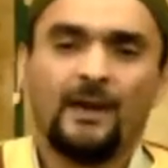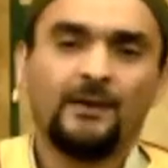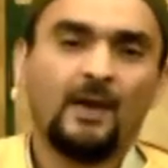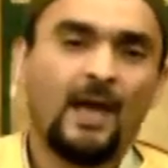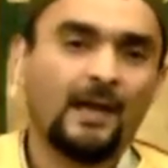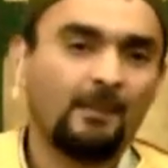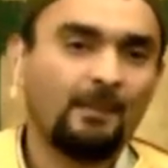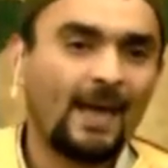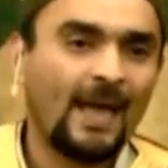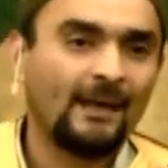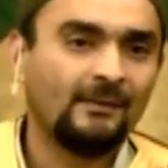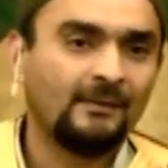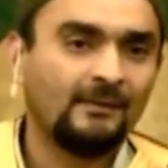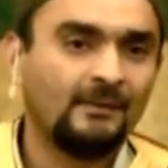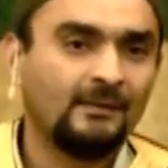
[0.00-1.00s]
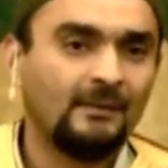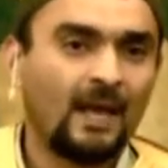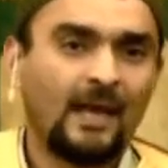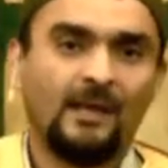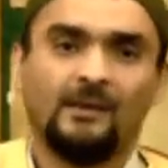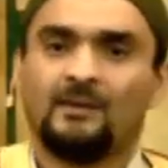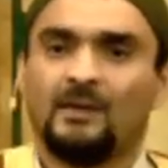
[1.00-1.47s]
and you had a bad
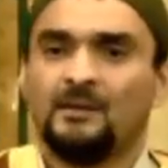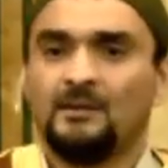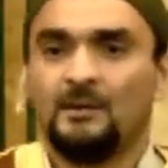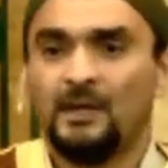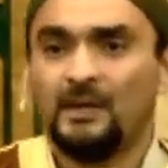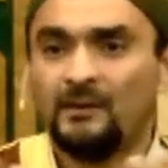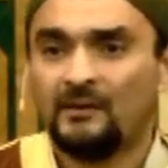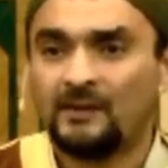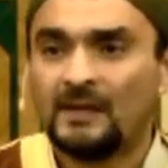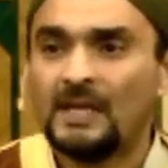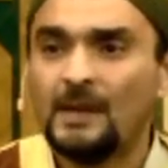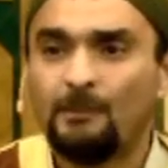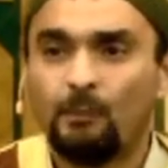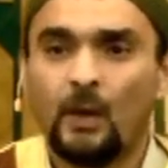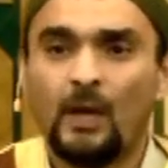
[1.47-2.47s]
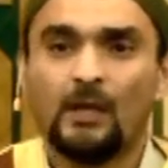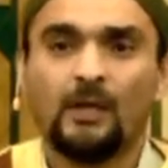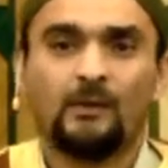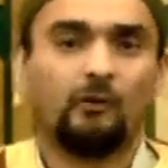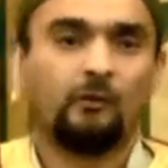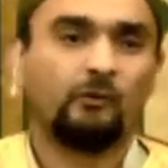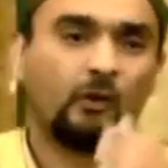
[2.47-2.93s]
night and you didn't sleep well
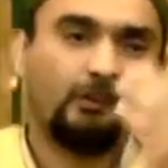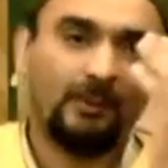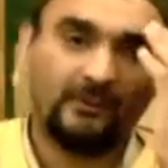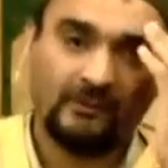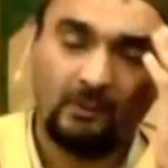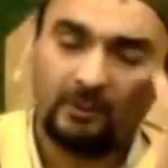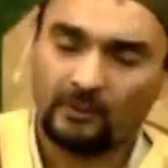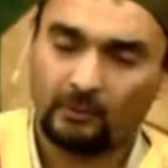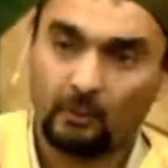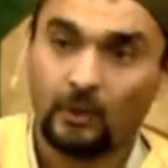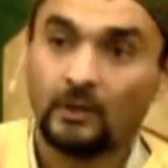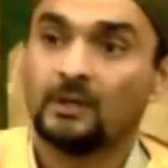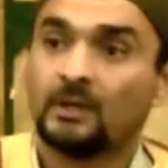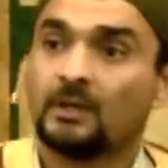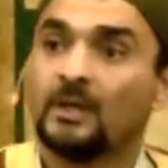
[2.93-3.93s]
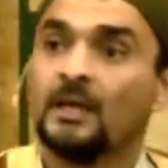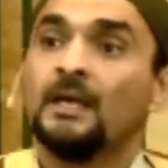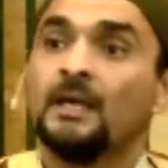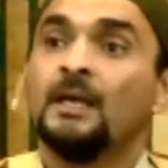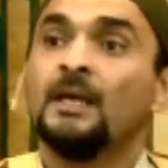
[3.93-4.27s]
and you're so busy with work.